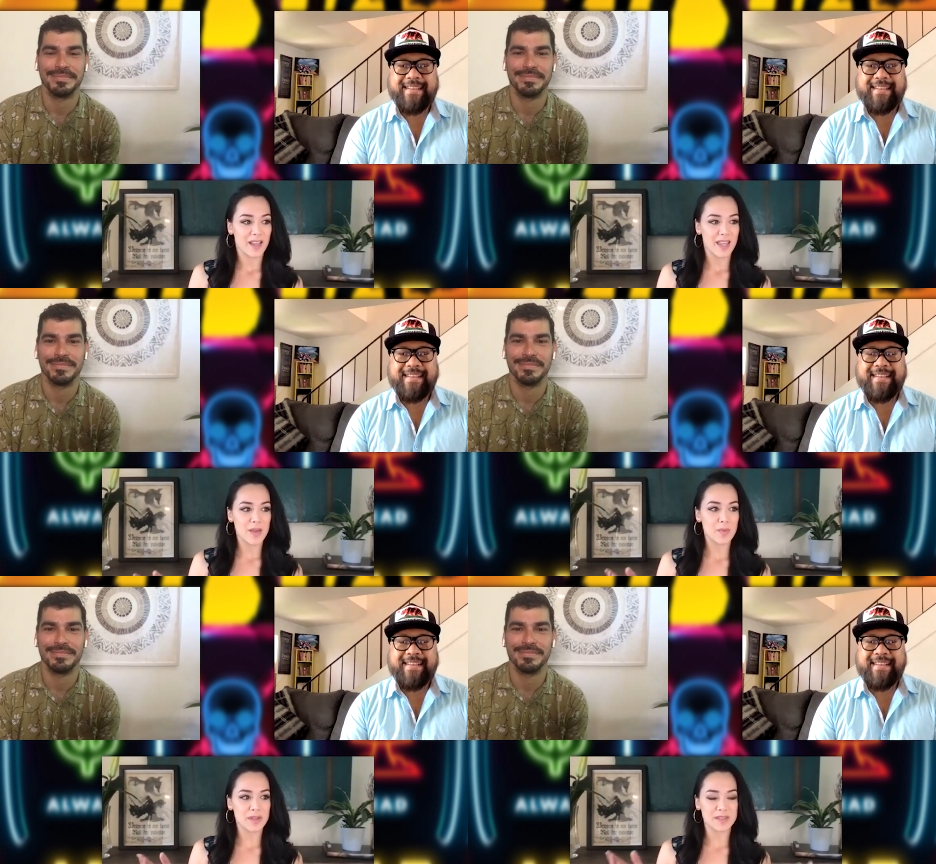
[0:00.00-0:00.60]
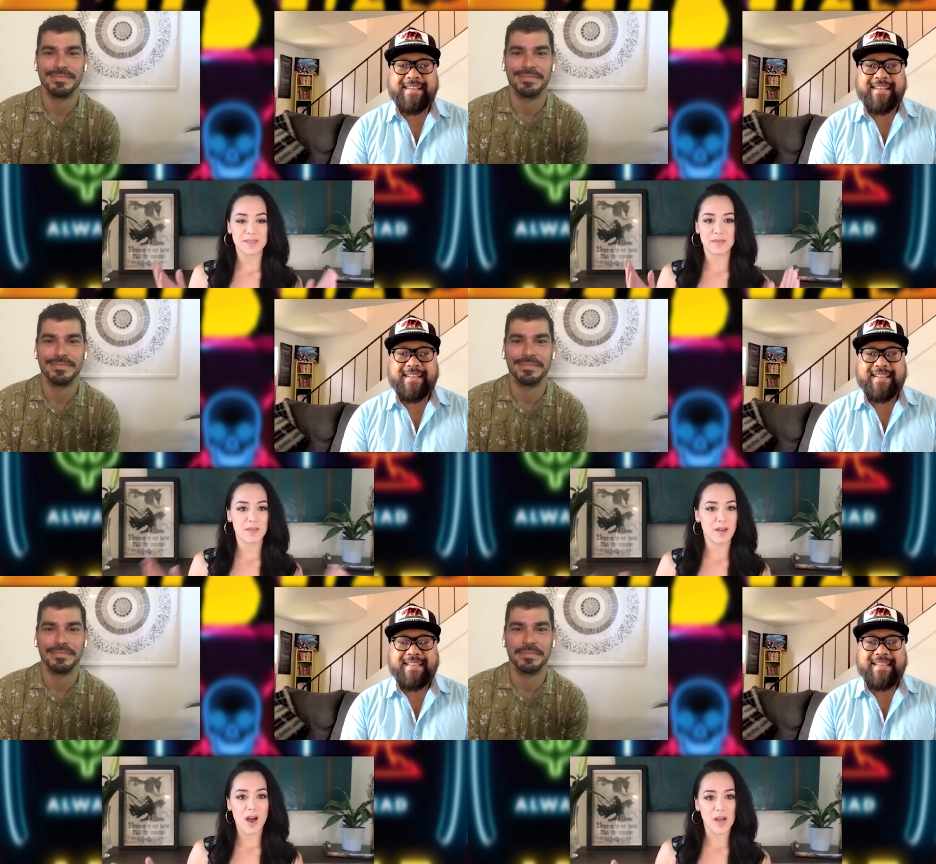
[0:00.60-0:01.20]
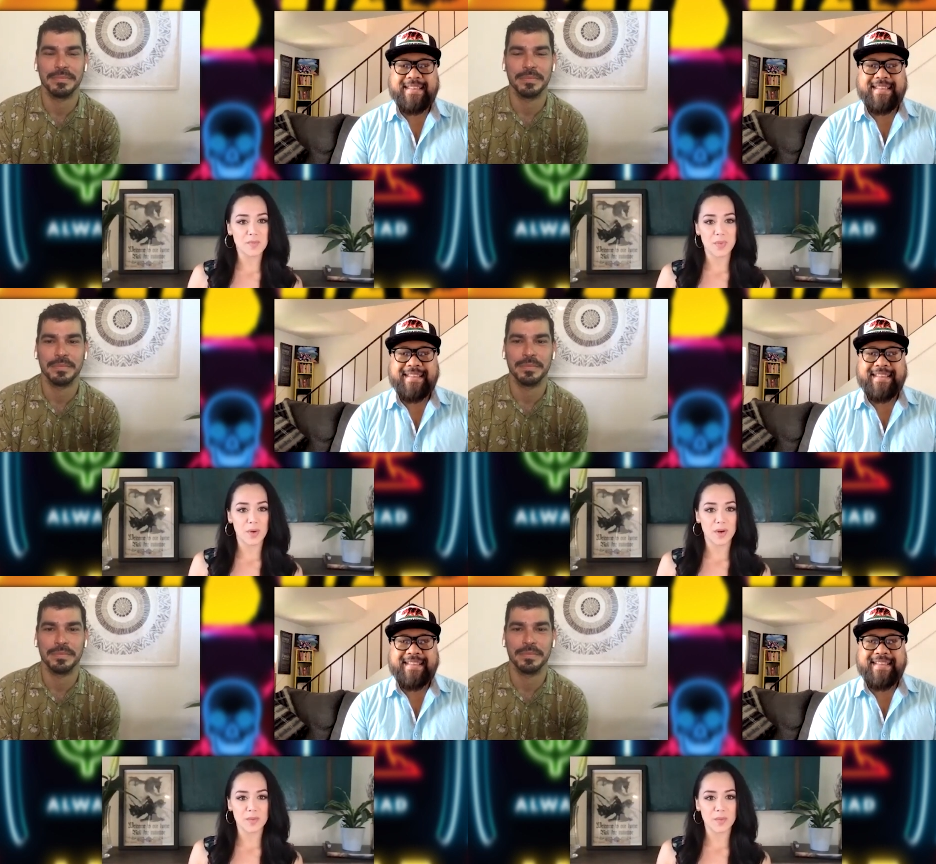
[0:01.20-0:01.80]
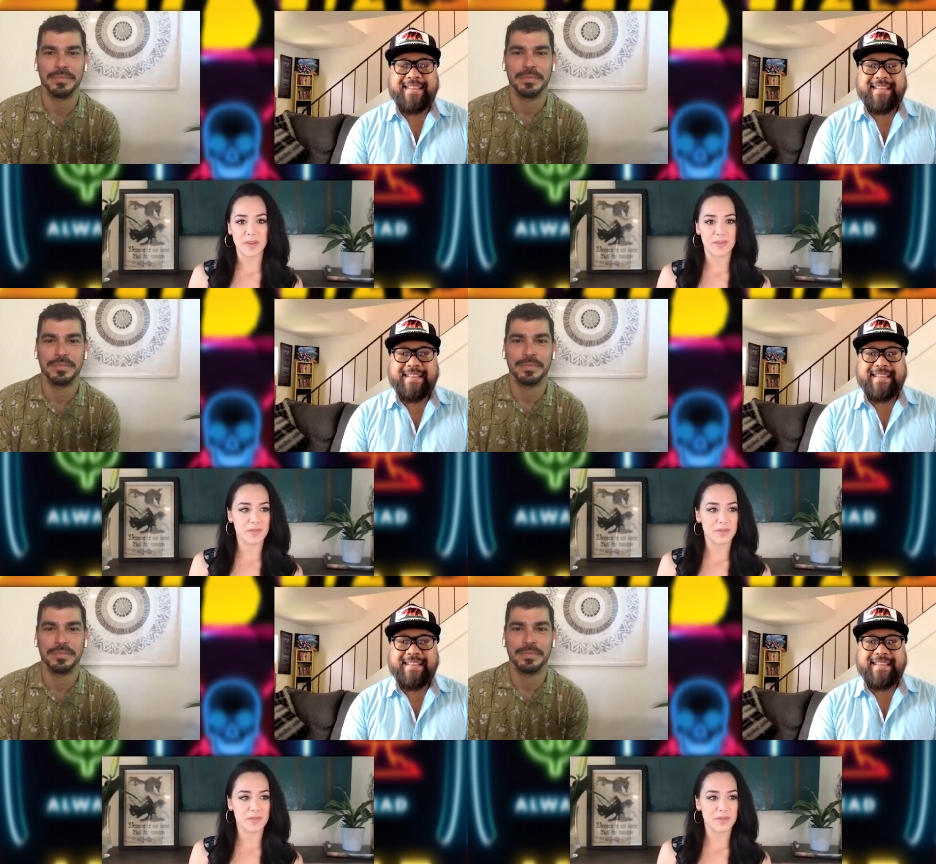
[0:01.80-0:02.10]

Speaker 1: he was on board with